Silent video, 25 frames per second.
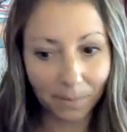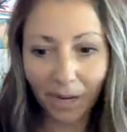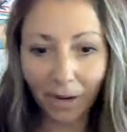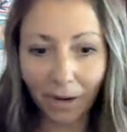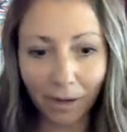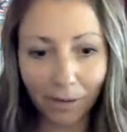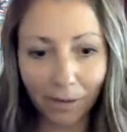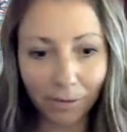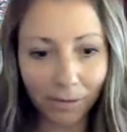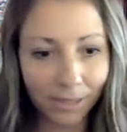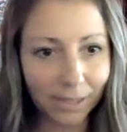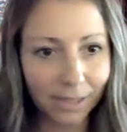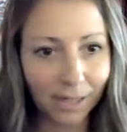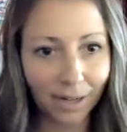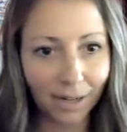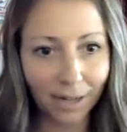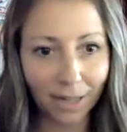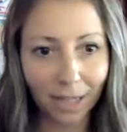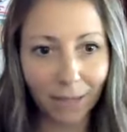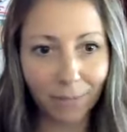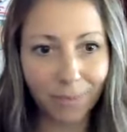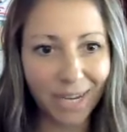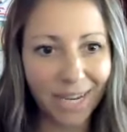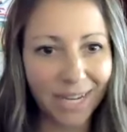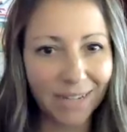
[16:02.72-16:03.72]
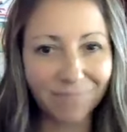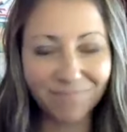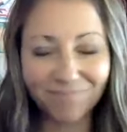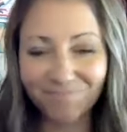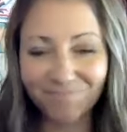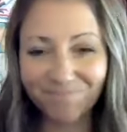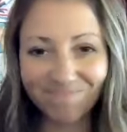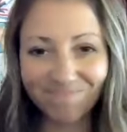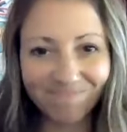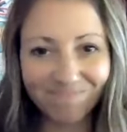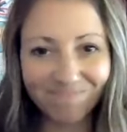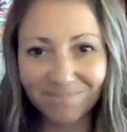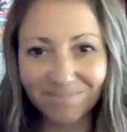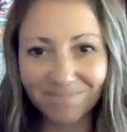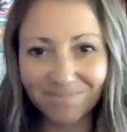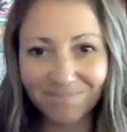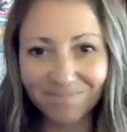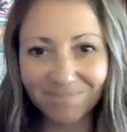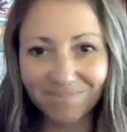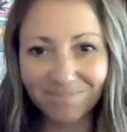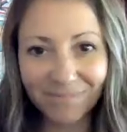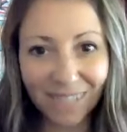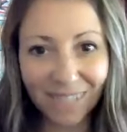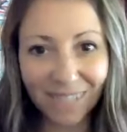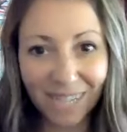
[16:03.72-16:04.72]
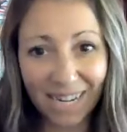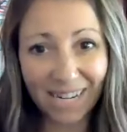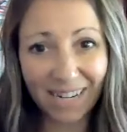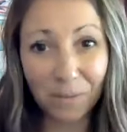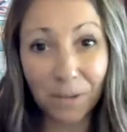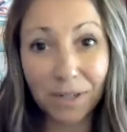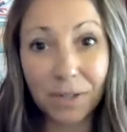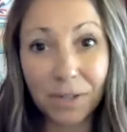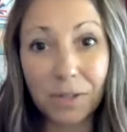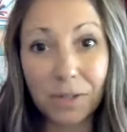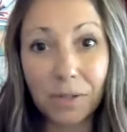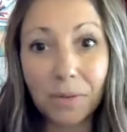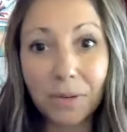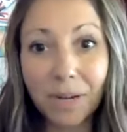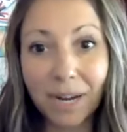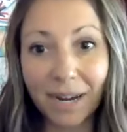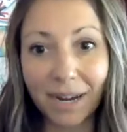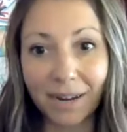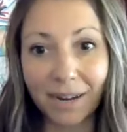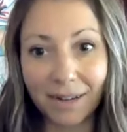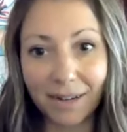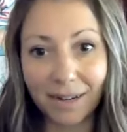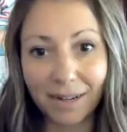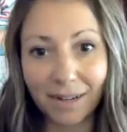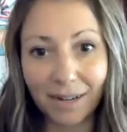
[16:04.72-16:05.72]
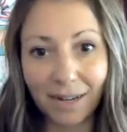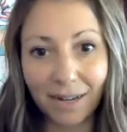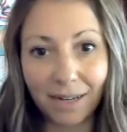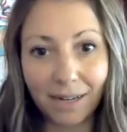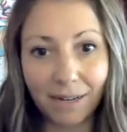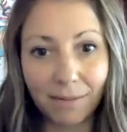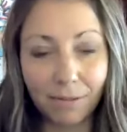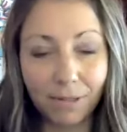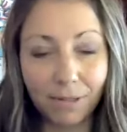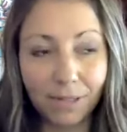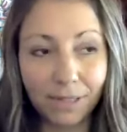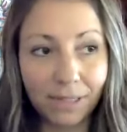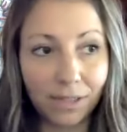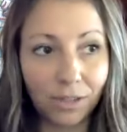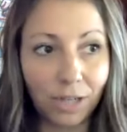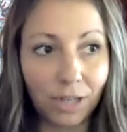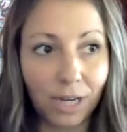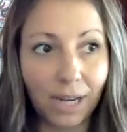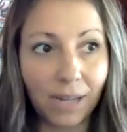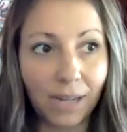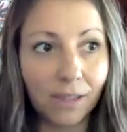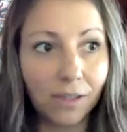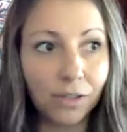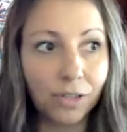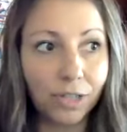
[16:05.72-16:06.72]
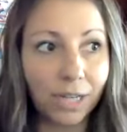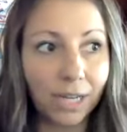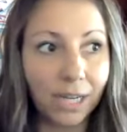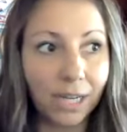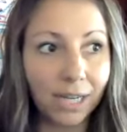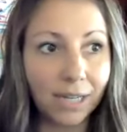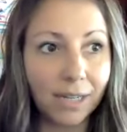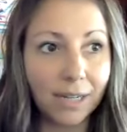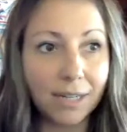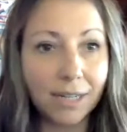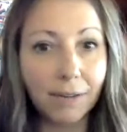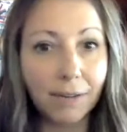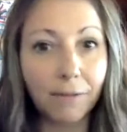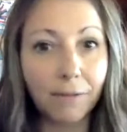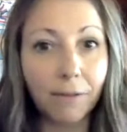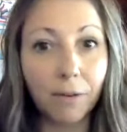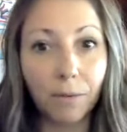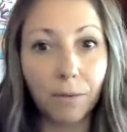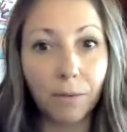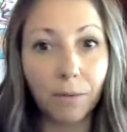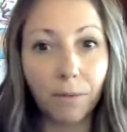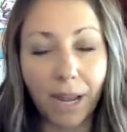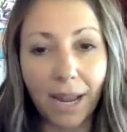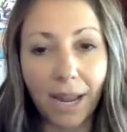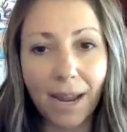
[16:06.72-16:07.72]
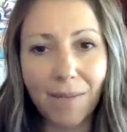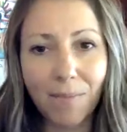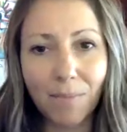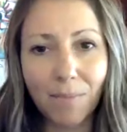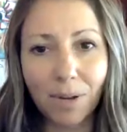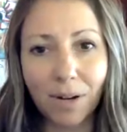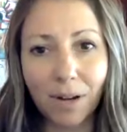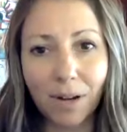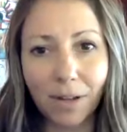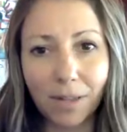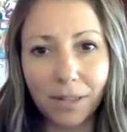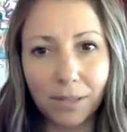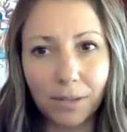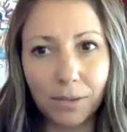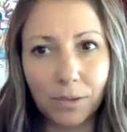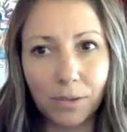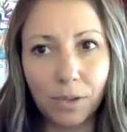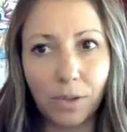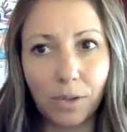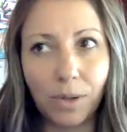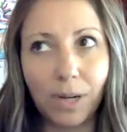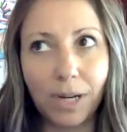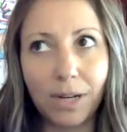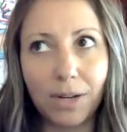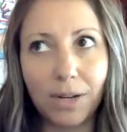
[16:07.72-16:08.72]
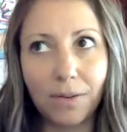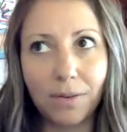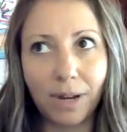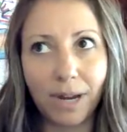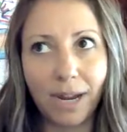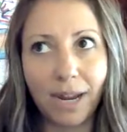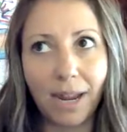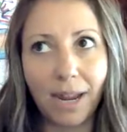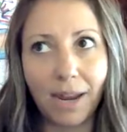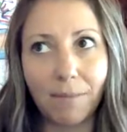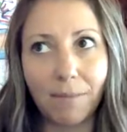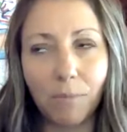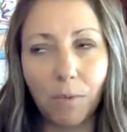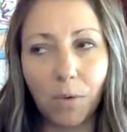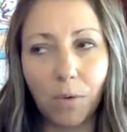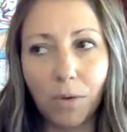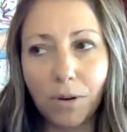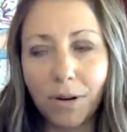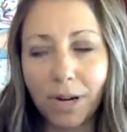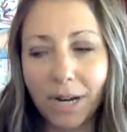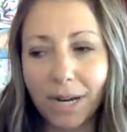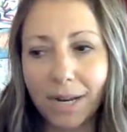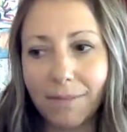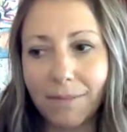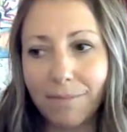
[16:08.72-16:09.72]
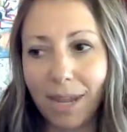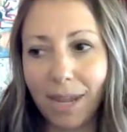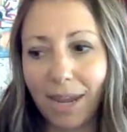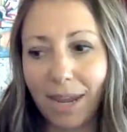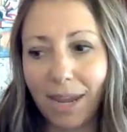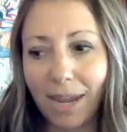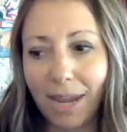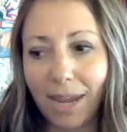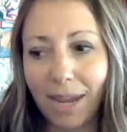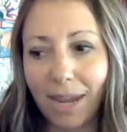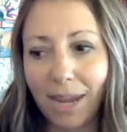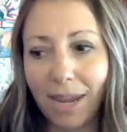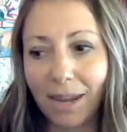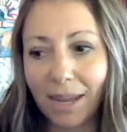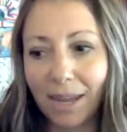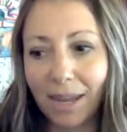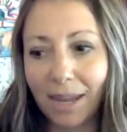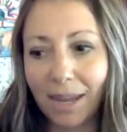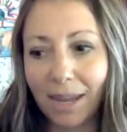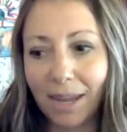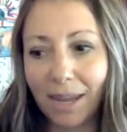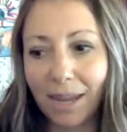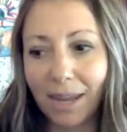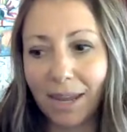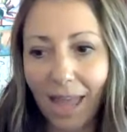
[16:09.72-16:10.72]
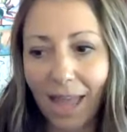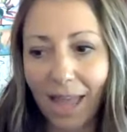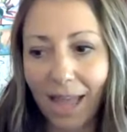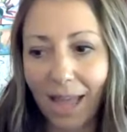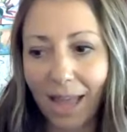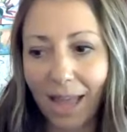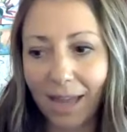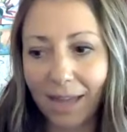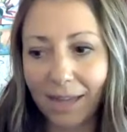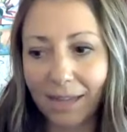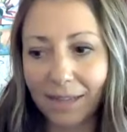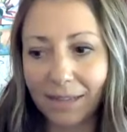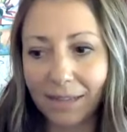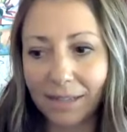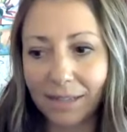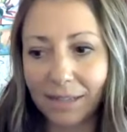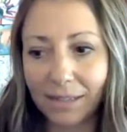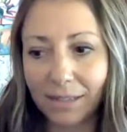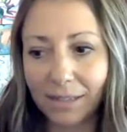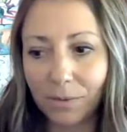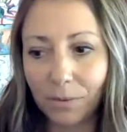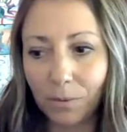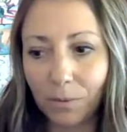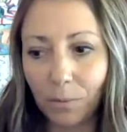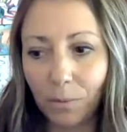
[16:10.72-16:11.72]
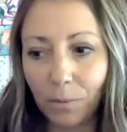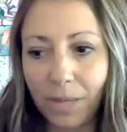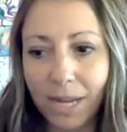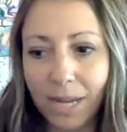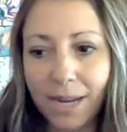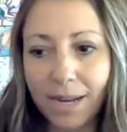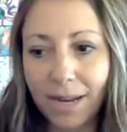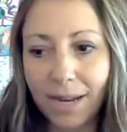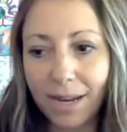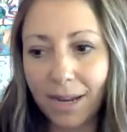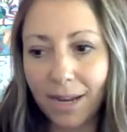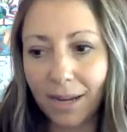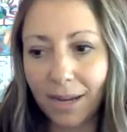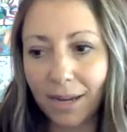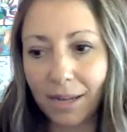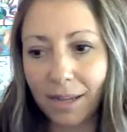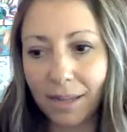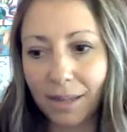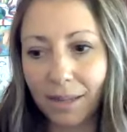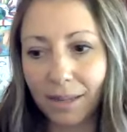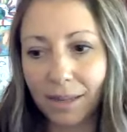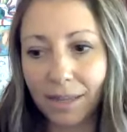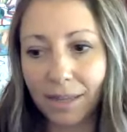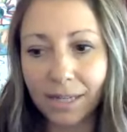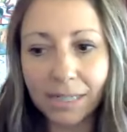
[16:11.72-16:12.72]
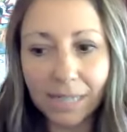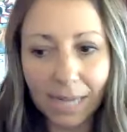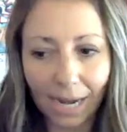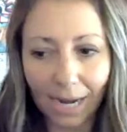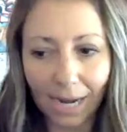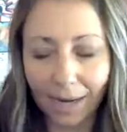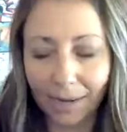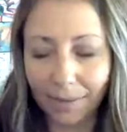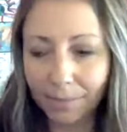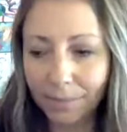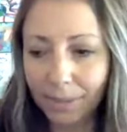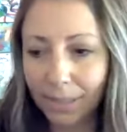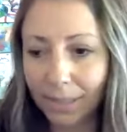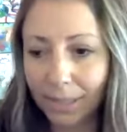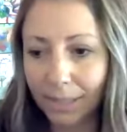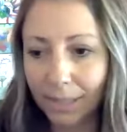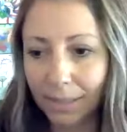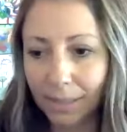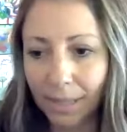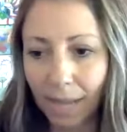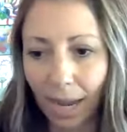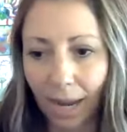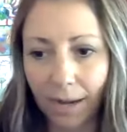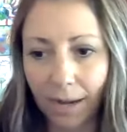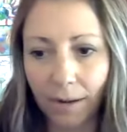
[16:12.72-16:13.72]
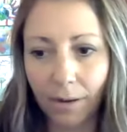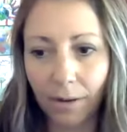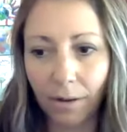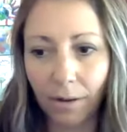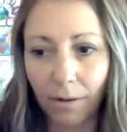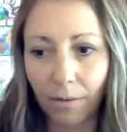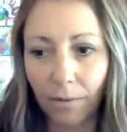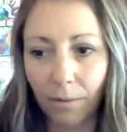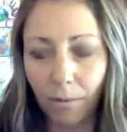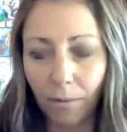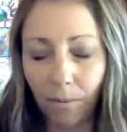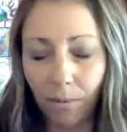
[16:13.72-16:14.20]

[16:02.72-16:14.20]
in my heart was telling me I didn't want to do it. It was challenging in a different way, but also too, I knew I had more in me. And leading the dames is kind of